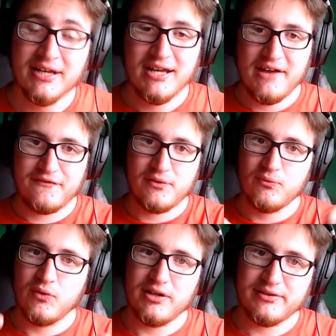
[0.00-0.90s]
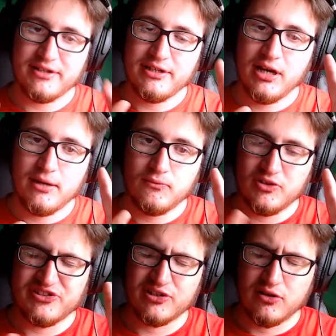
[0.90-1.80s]
And from what the
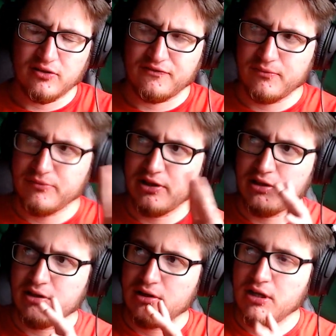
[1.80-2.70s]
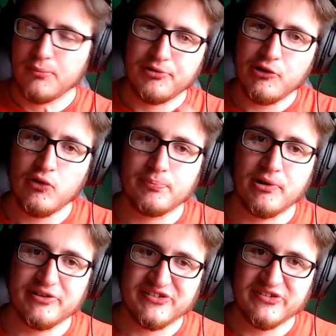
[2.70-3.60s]
from the pre-order
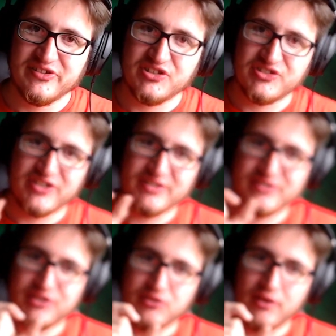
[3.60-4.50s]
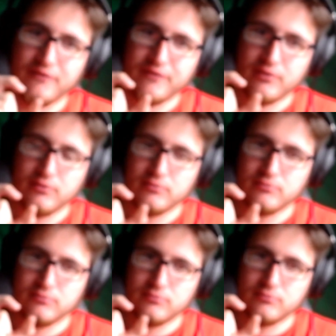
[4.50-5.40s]
bonuses, it says that you have
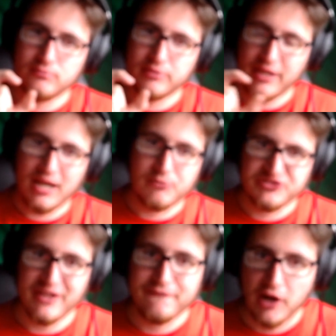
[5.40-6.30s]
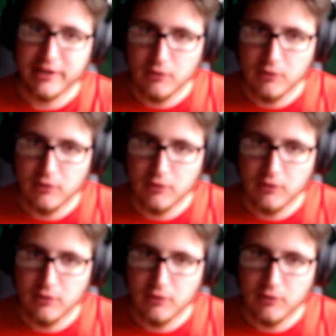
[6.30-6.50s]
cameras that fucking